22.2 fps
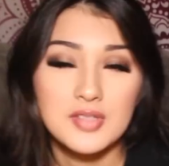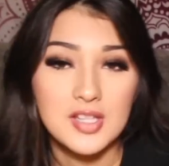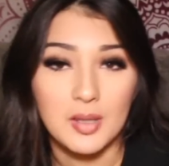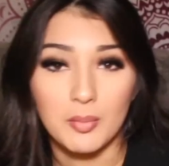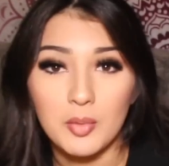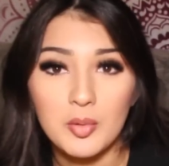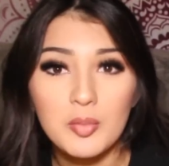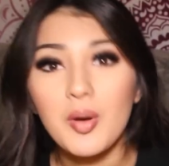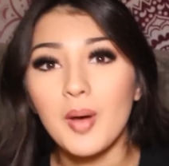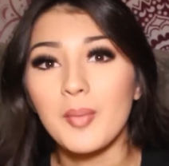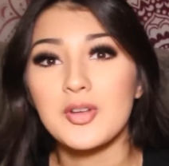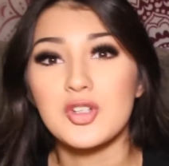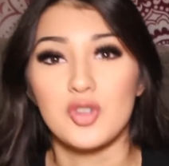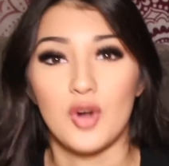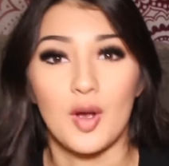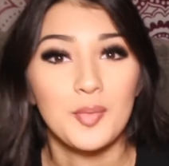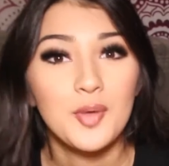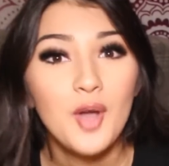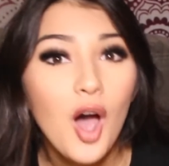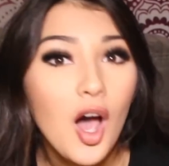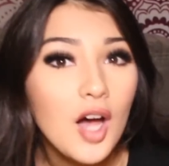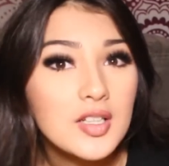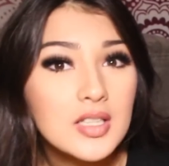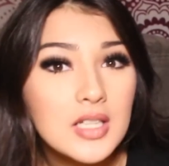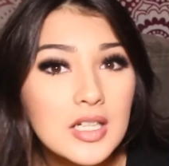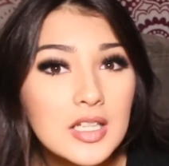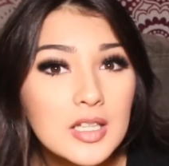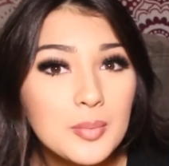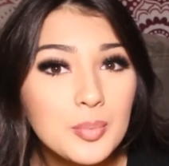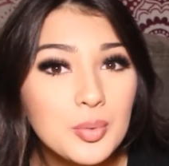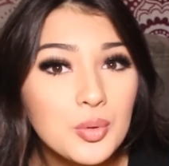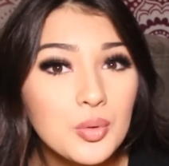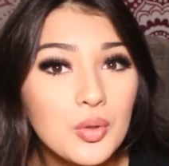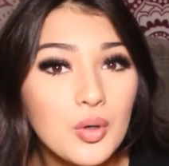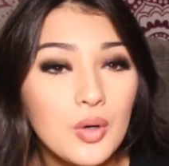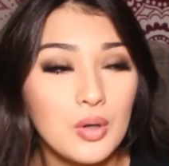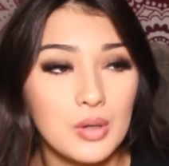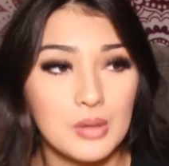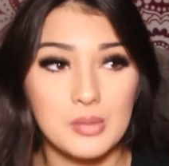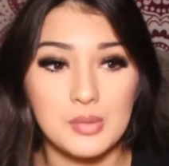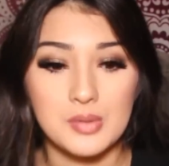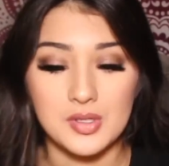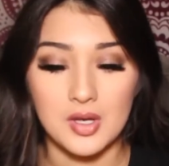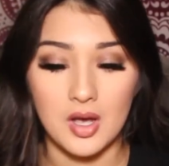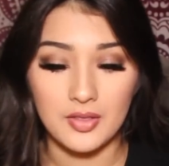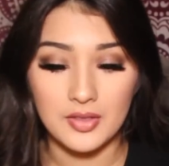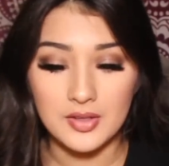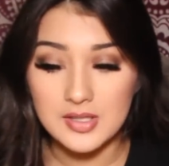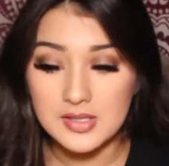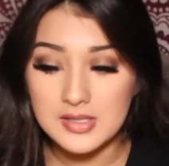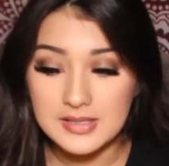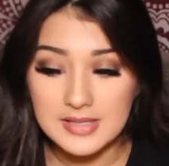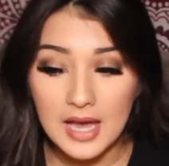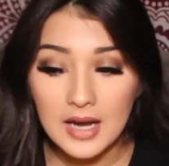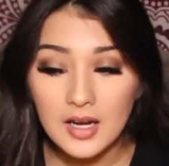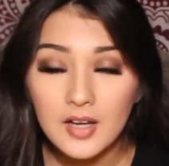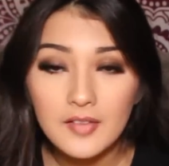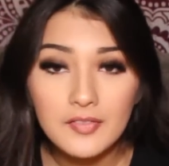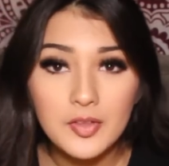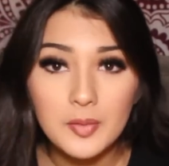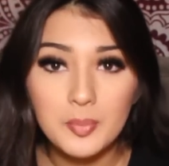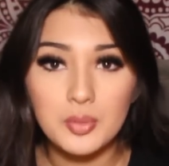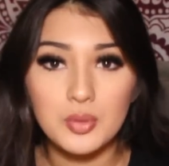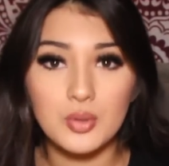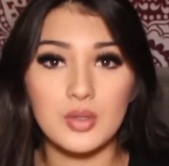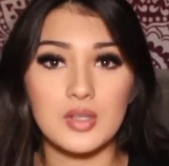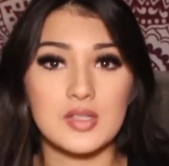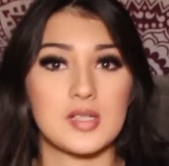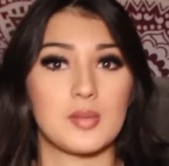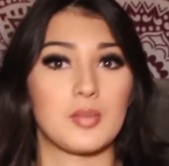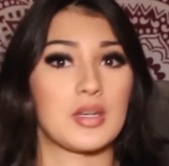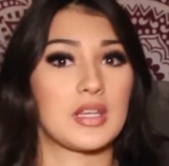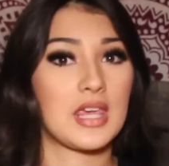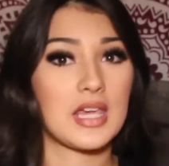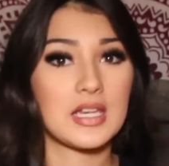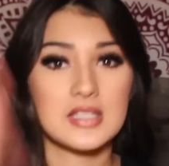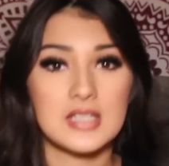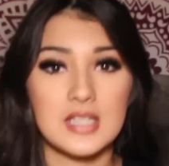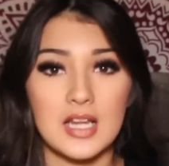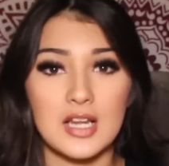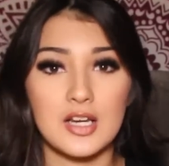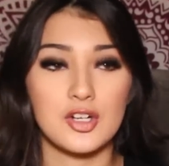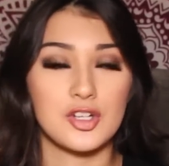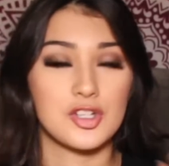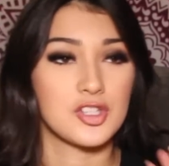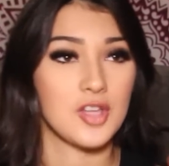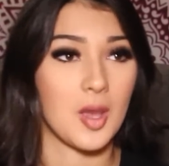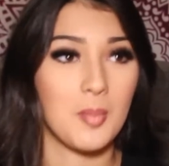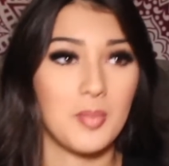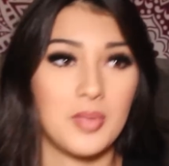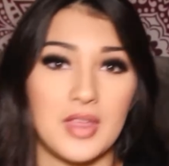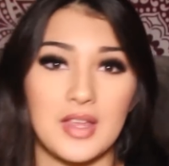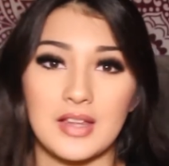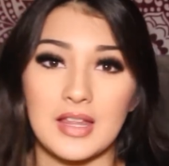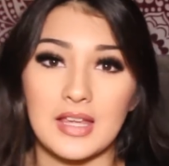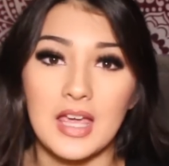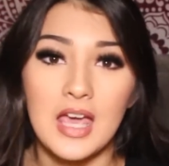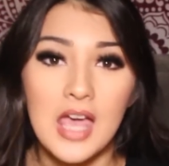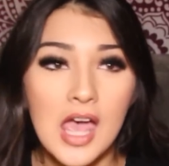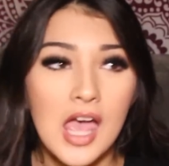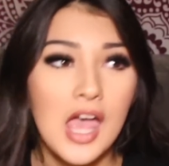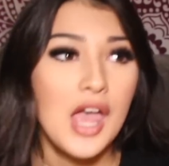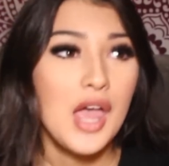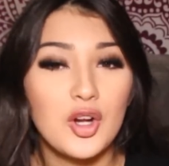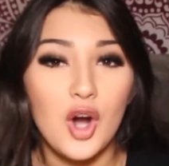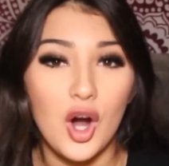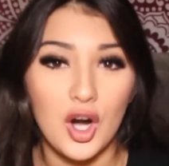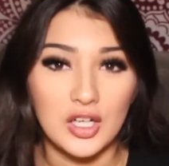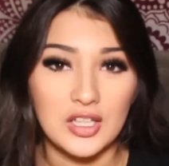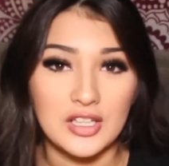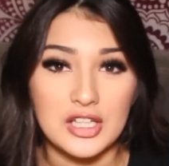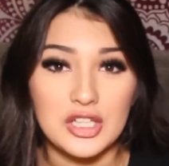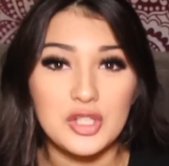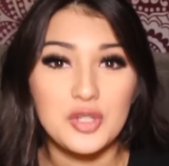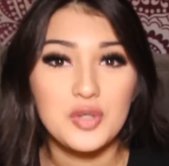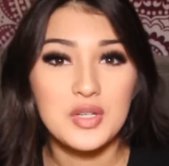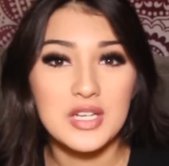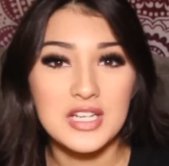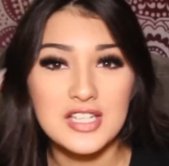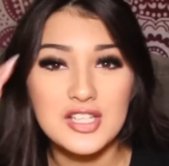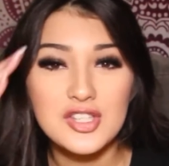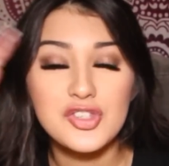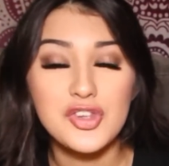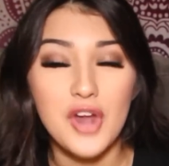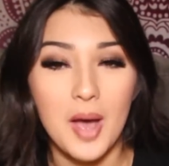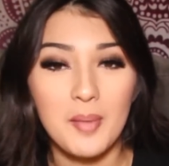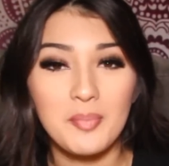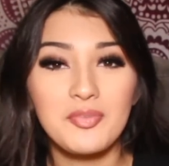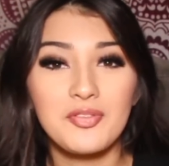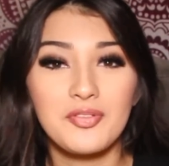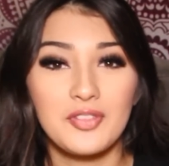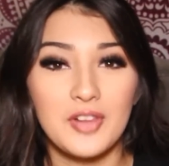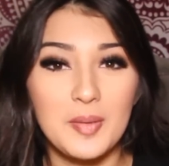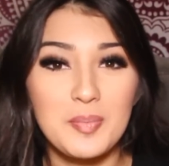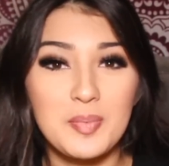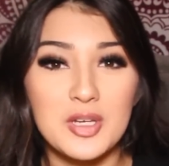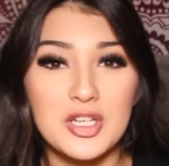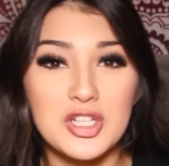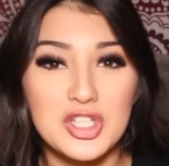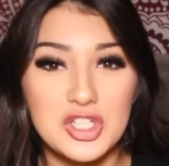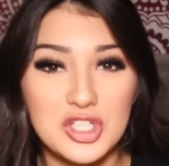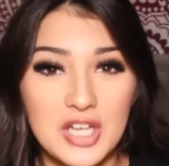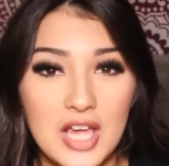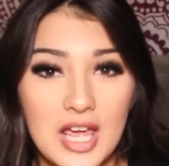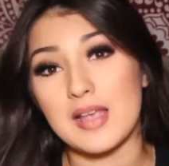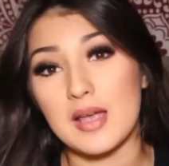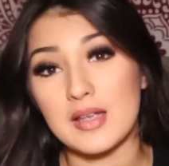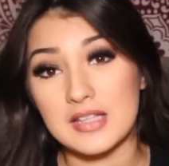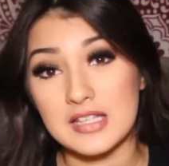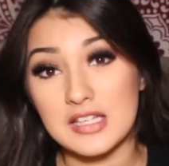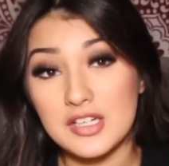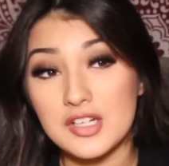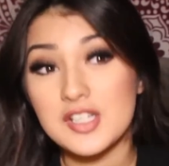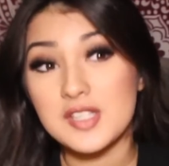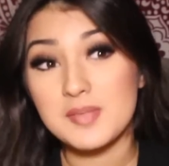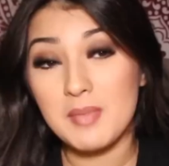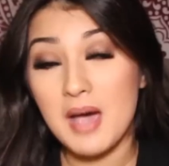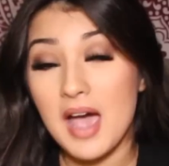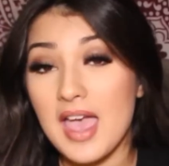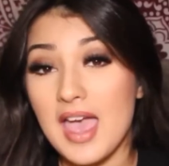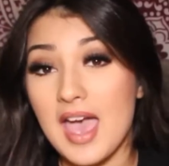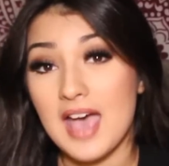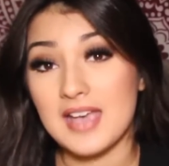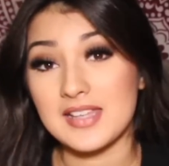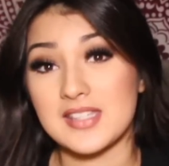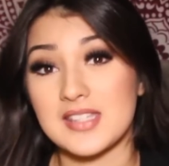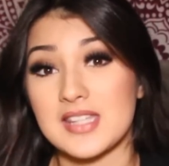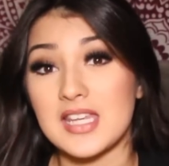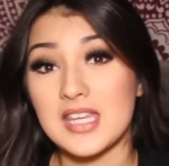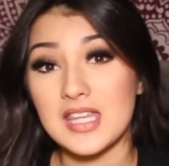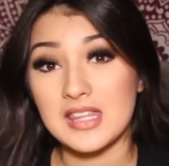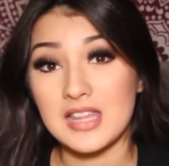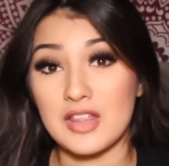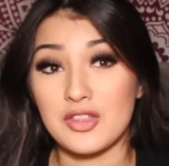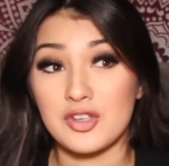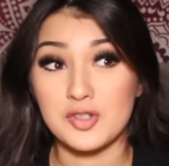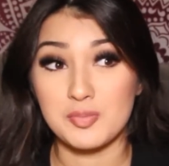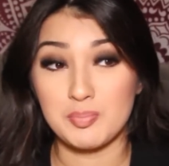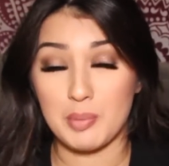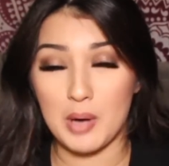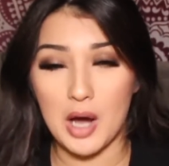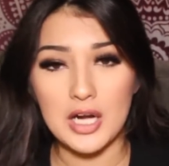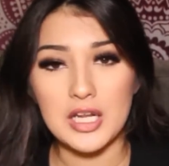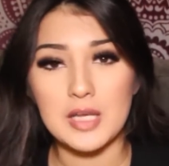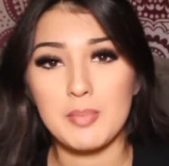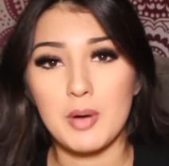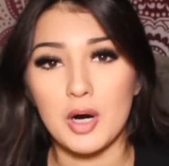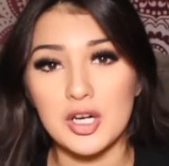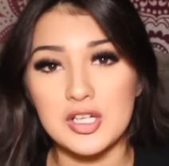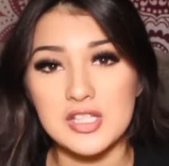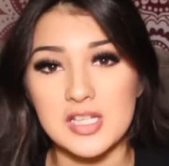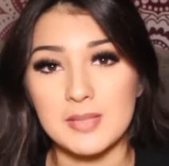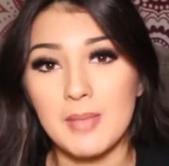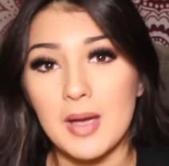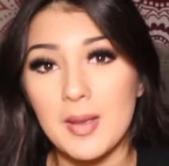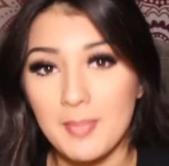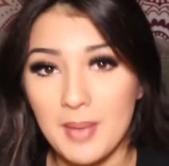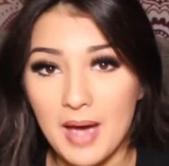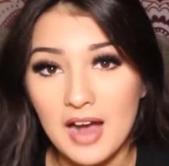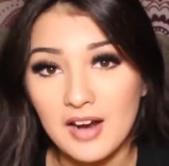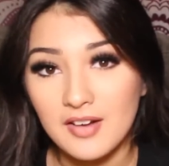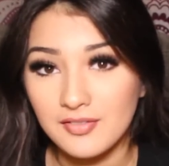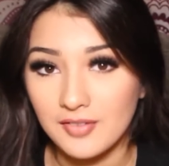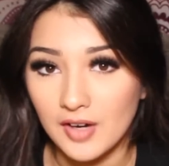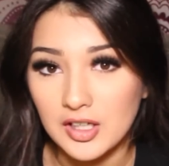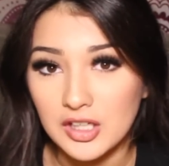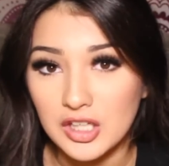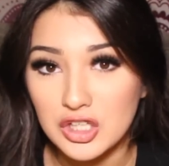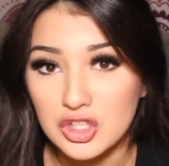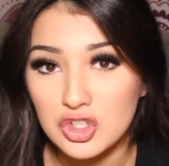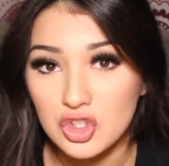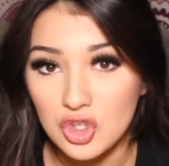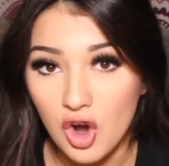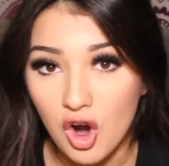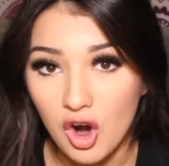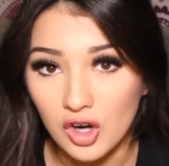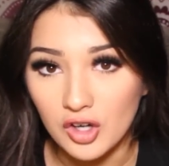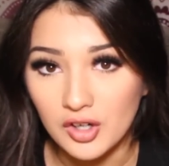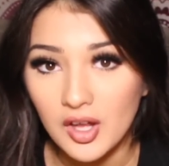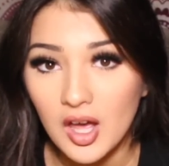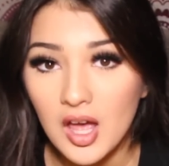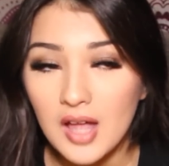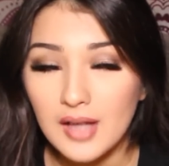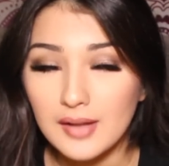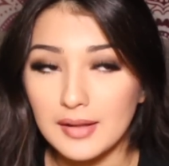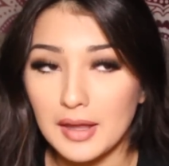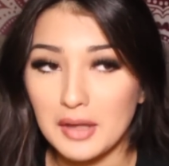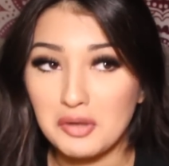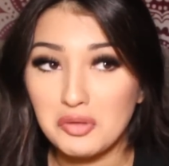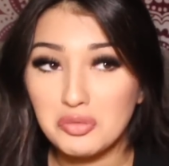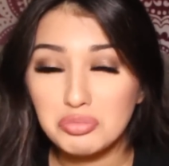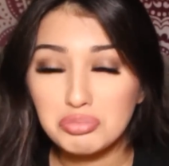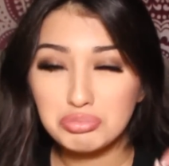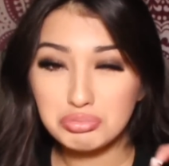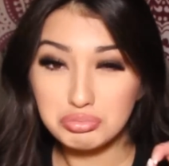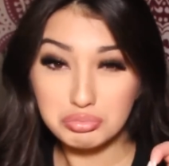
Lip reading: someone probably dropped a hot dog in the pool, or it was on the deck of the pool and someone kicked it in or something. Like, Karlee, you need to stop flipping shit. Here's my ass thinking that there's body parts in my back fucking yard. Like,